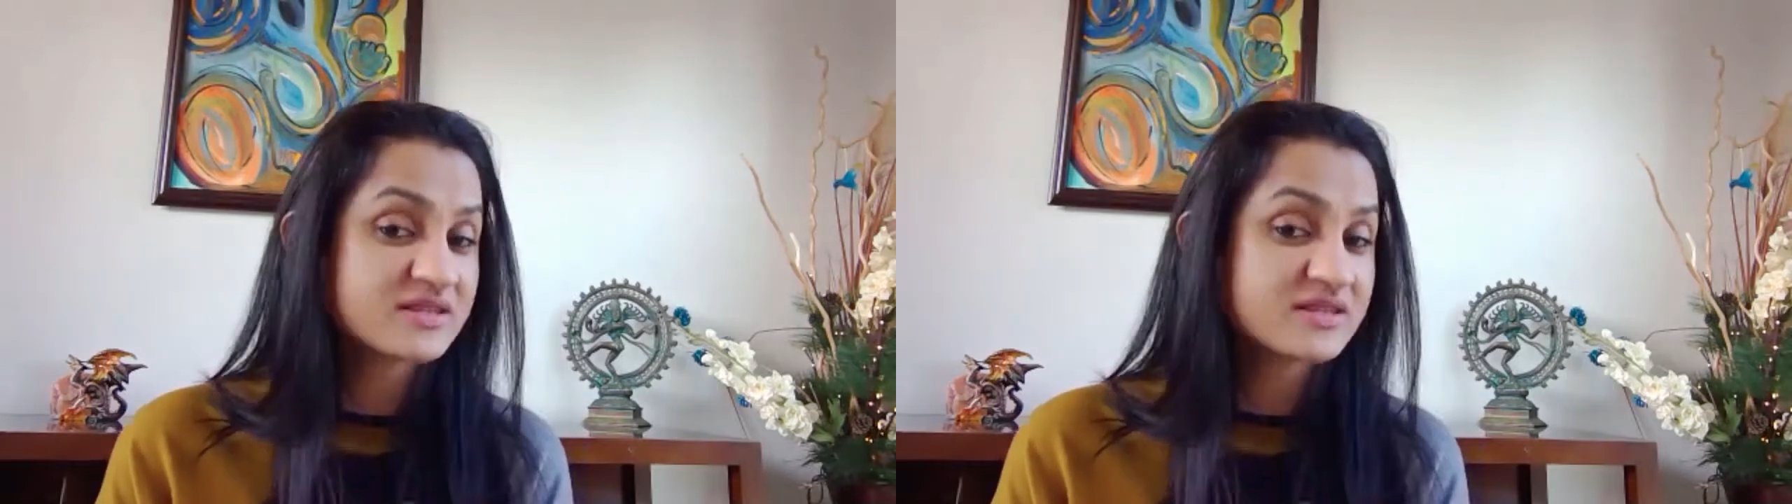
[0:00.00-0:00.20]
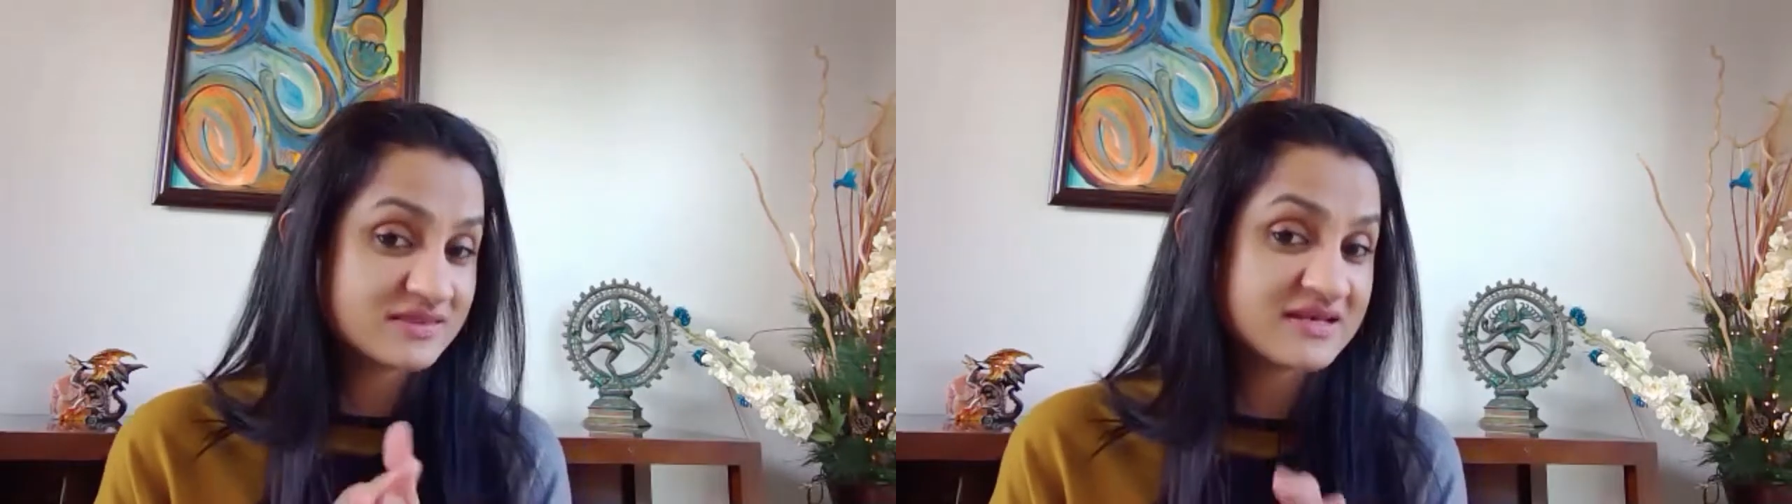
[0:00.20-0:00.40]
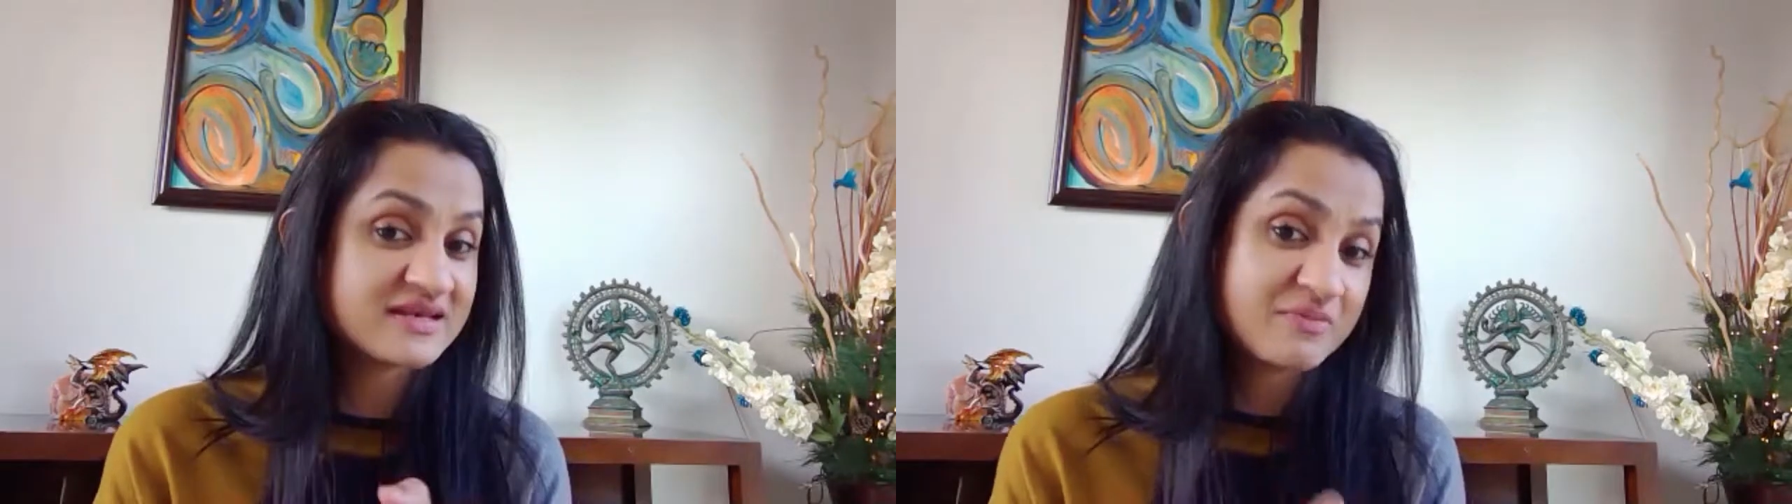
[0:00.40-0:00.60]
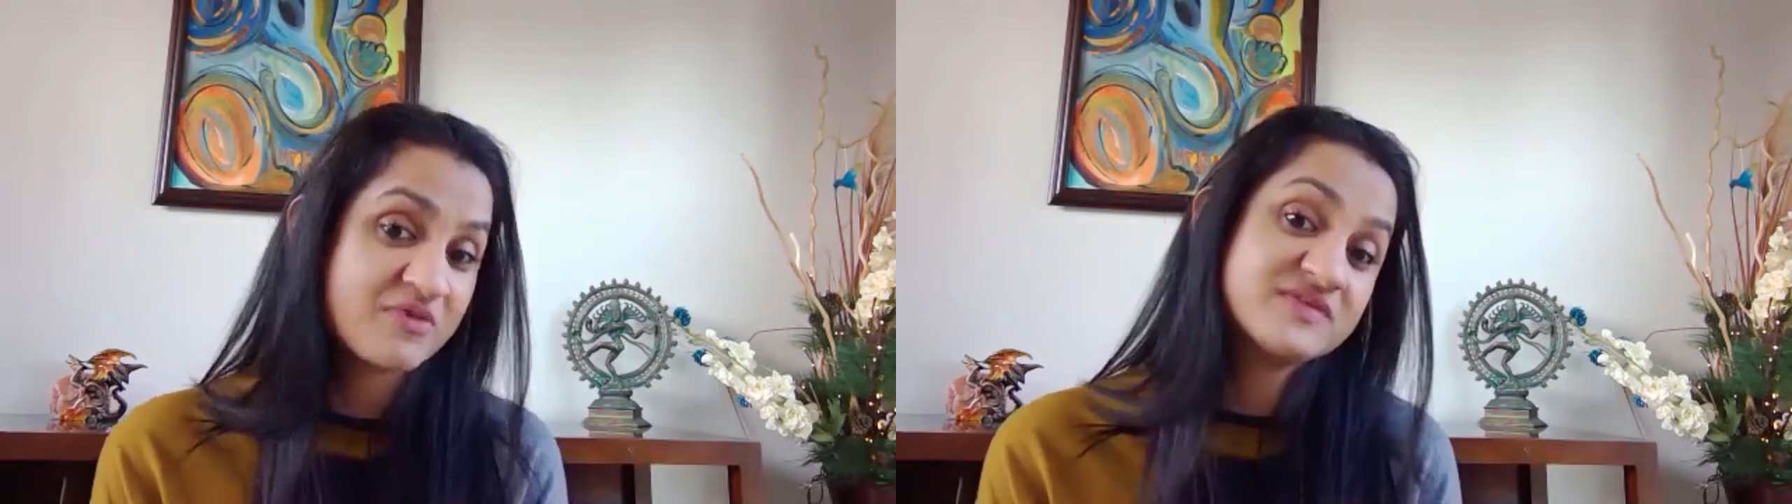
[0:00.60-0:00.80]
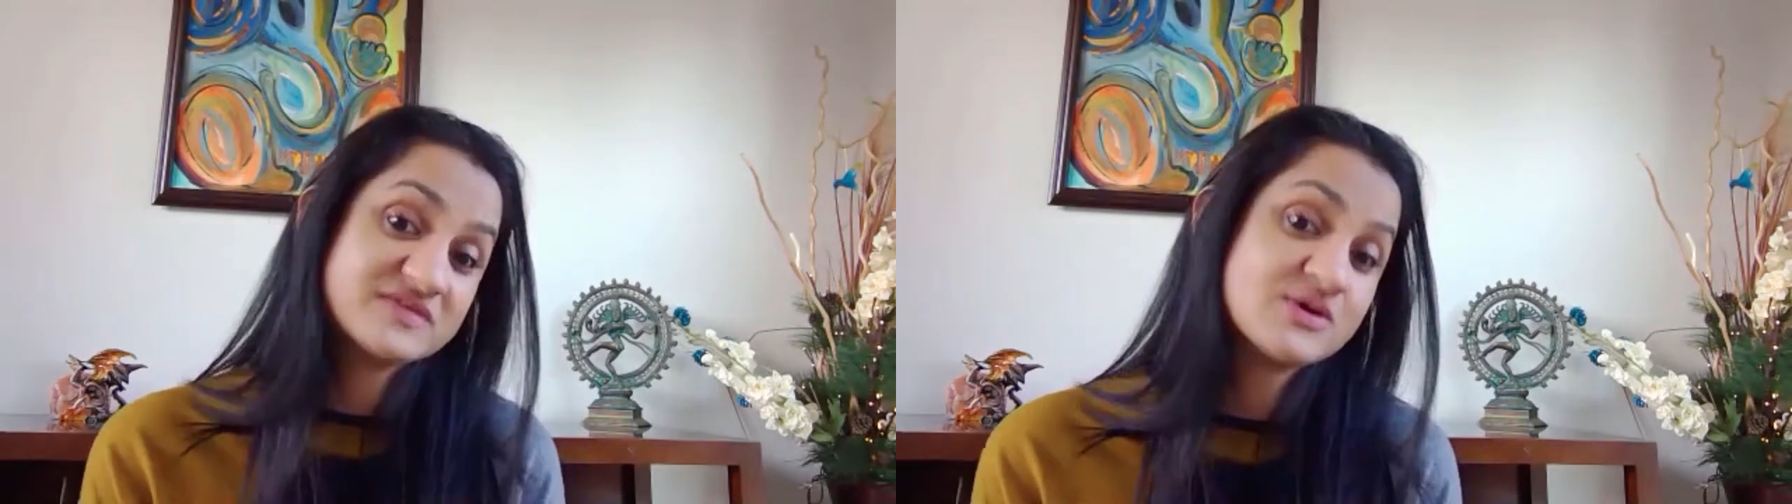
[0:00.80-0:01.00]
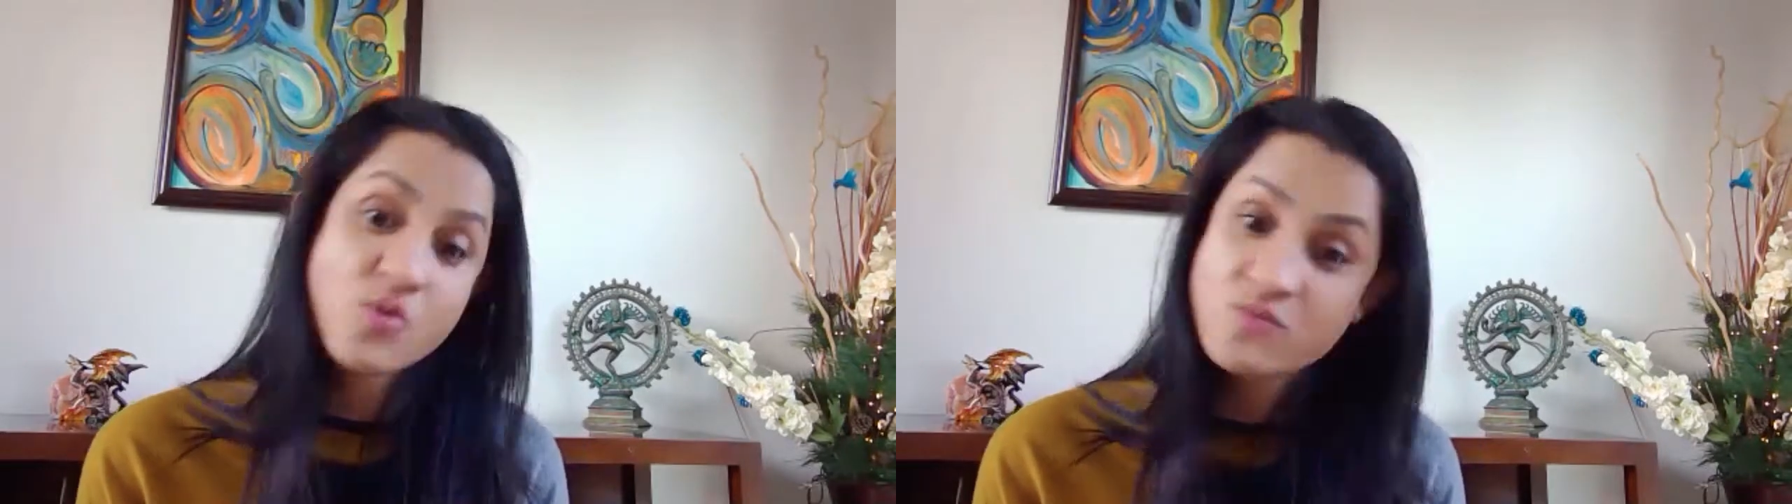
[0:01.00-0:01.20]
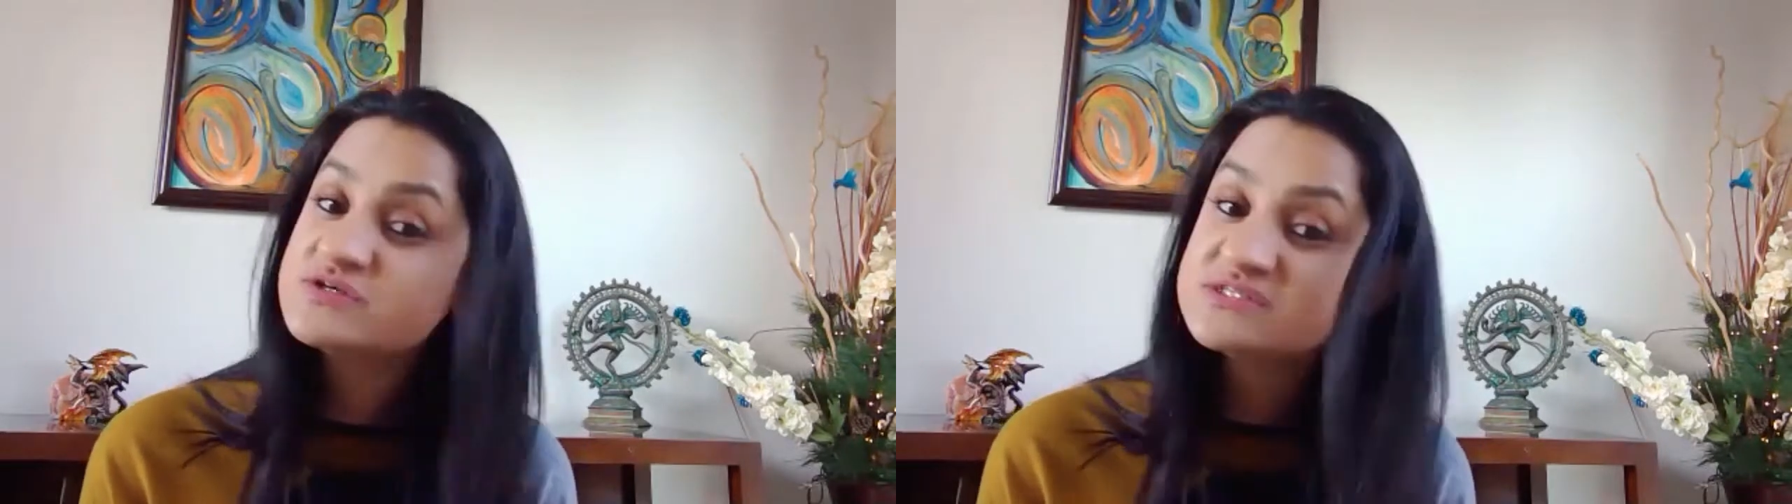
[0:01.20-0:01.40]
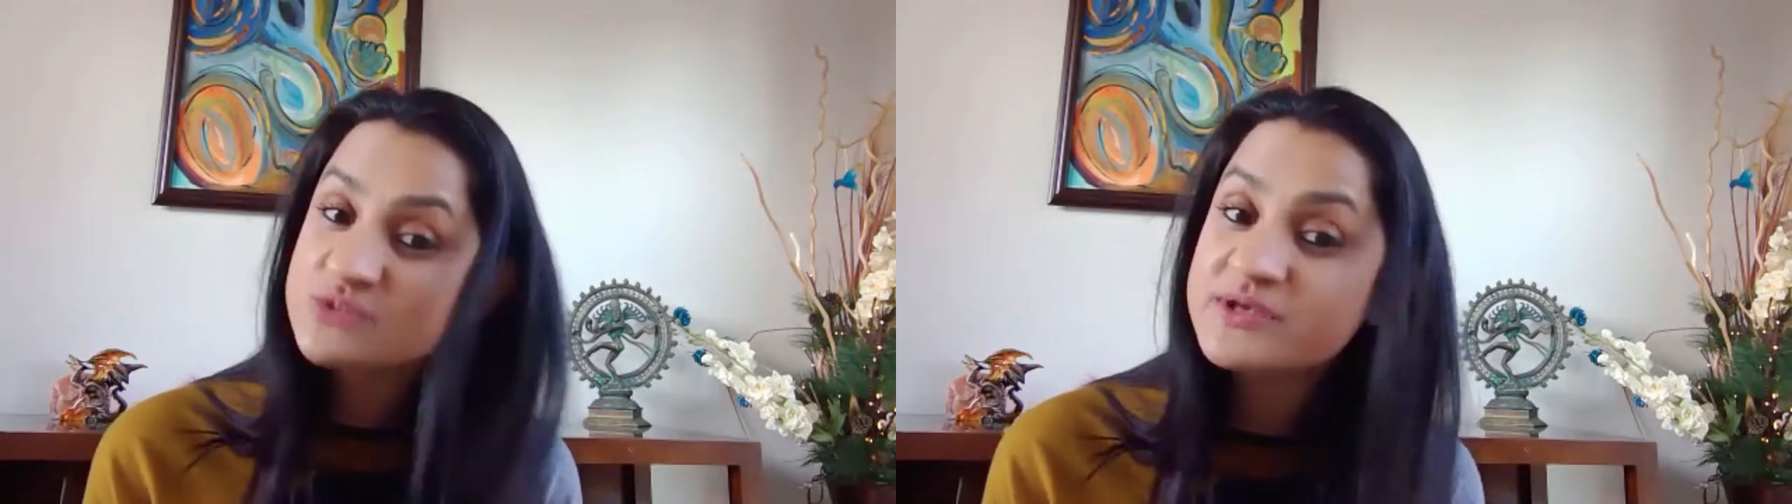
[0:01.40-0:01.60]
the name of this home was
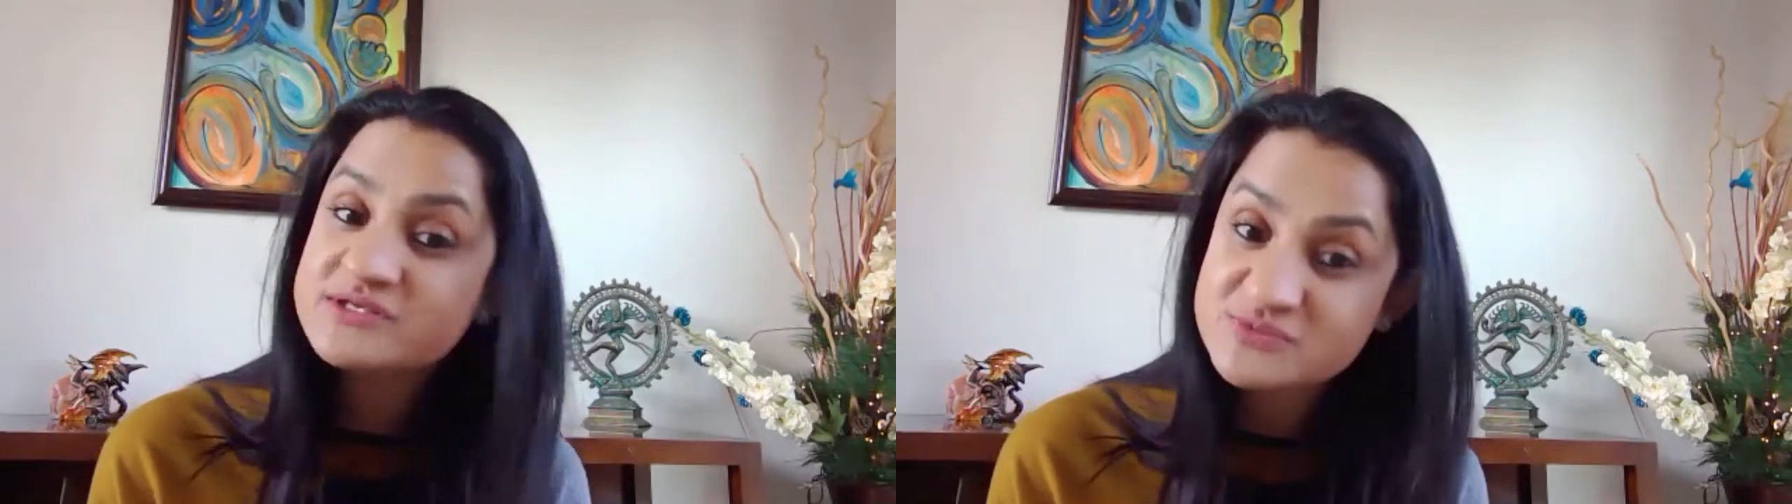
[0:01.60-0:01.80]
going to